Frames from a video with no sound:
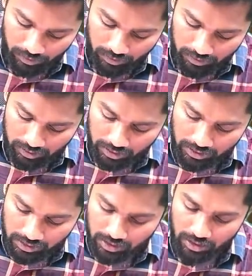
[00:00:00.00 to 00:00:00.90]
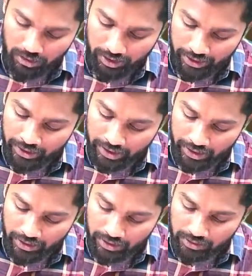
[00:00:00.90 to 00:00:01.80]
So this is the entry
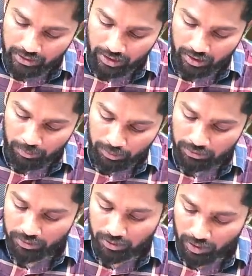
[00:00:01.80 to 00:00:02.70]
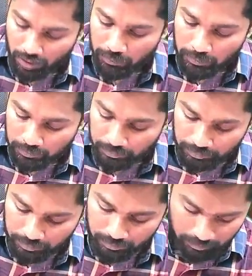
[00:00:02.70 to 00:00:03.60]
in seller books. Now
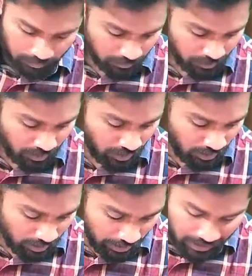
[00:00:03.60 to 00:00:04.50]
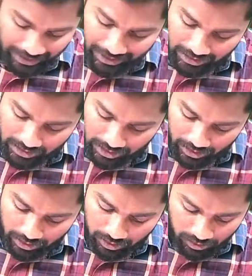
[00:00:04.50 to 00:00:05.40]
let us
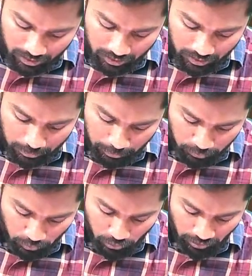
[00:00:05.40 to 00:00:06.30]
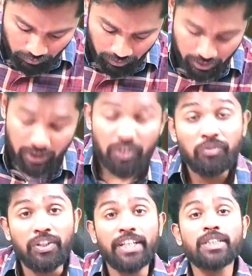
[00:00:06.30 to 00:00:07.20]
understand. Before going further,
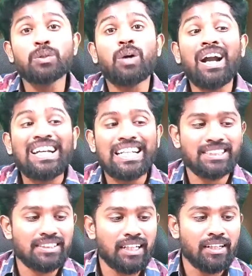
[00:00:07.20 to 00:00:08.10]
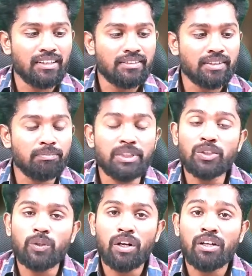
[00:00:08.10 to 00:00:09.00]
we need to understand something
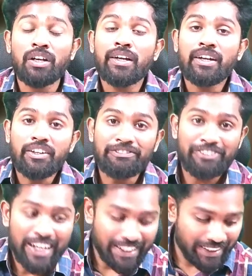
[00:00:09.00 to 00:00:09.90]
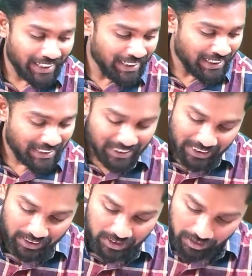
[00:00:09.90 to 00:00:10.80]
called federal
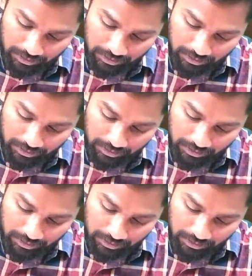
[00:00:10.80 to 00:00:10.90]
structure.